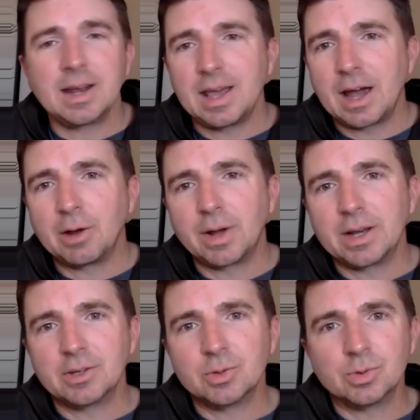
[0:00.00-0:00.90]
AI
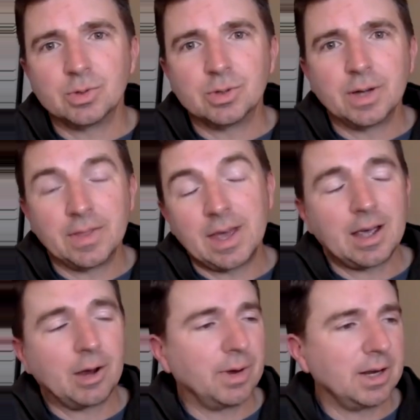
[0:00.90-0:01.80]
writing tool, and the
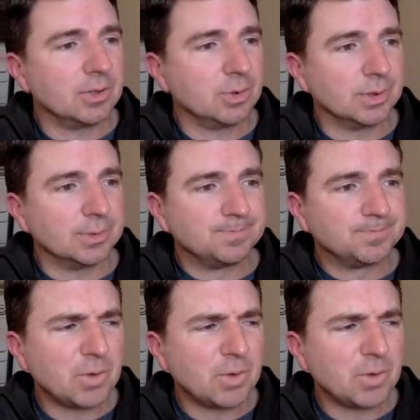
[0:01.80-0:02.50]
AI writing tool.